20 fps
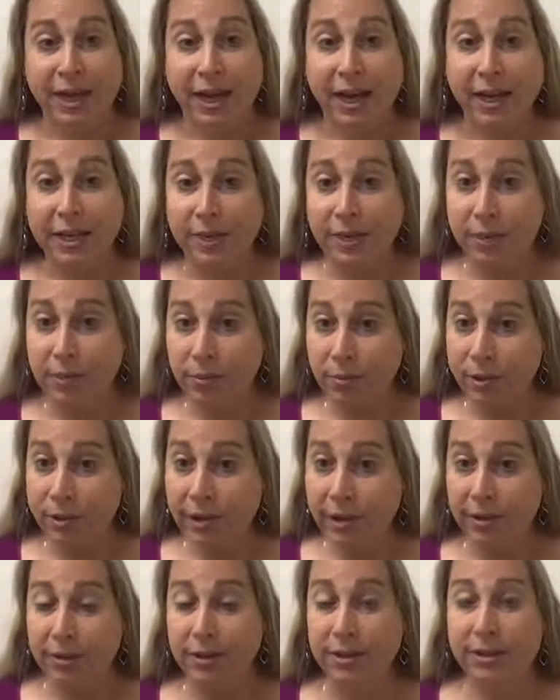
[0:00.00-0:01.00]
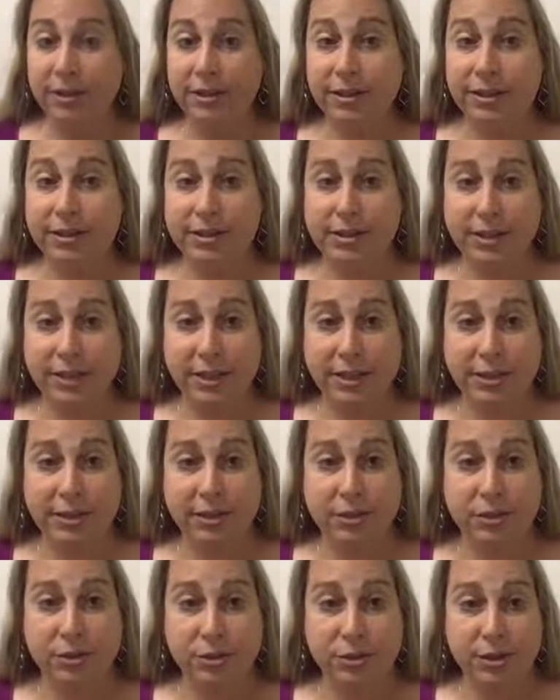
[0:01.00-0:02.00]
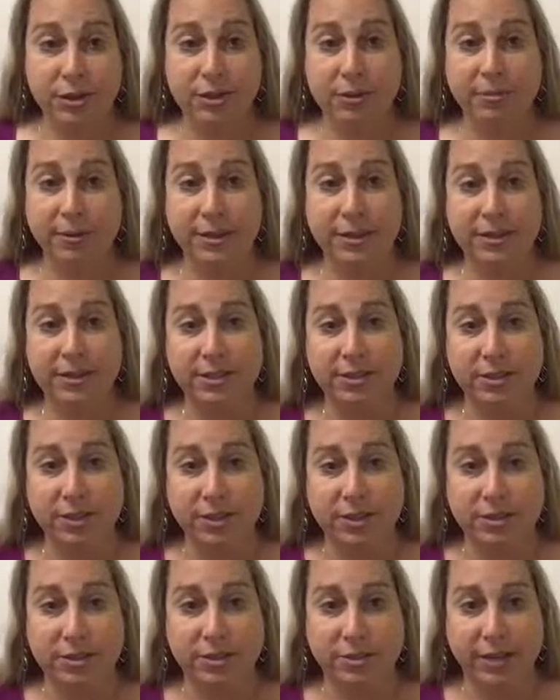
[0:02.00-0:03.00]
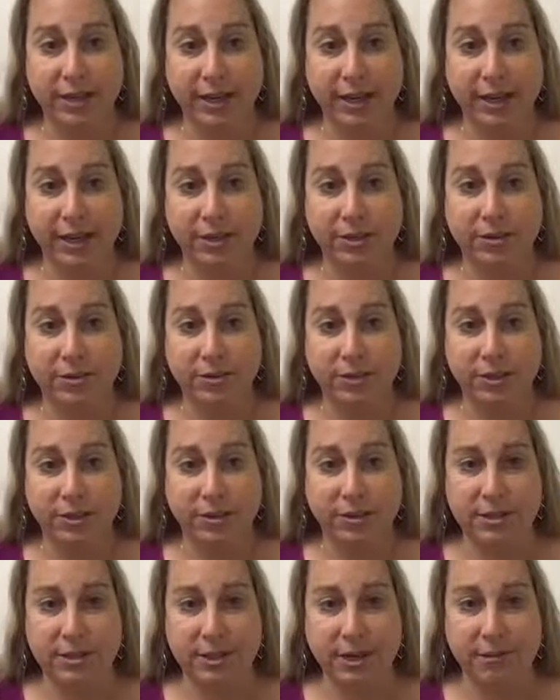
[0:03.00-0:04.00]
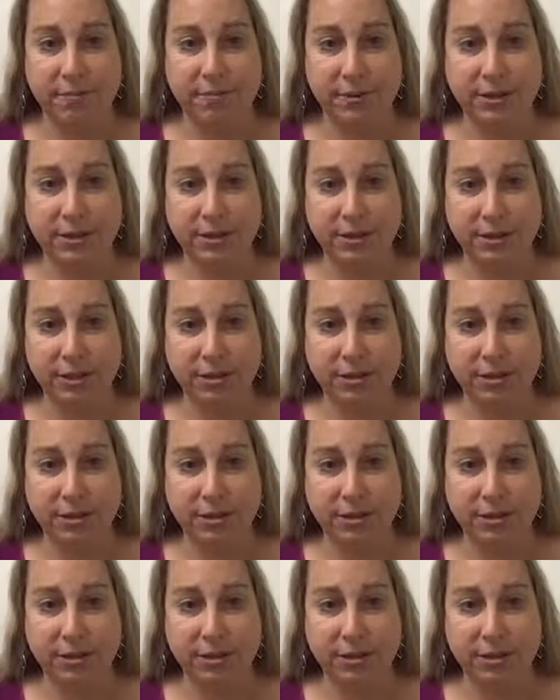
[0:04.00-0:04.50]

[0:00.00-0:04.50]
Another way to look at this in discrete space is also that I can use the unit step function,